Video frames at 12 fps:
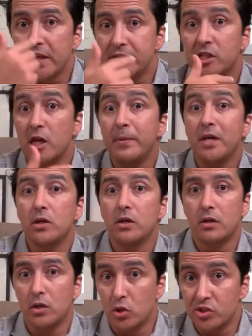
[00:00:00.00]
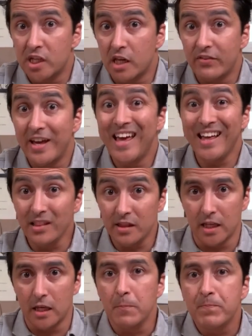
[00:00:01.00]
is keeping yourself
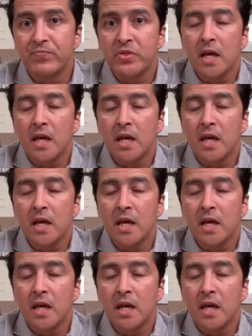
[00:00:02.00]
healthy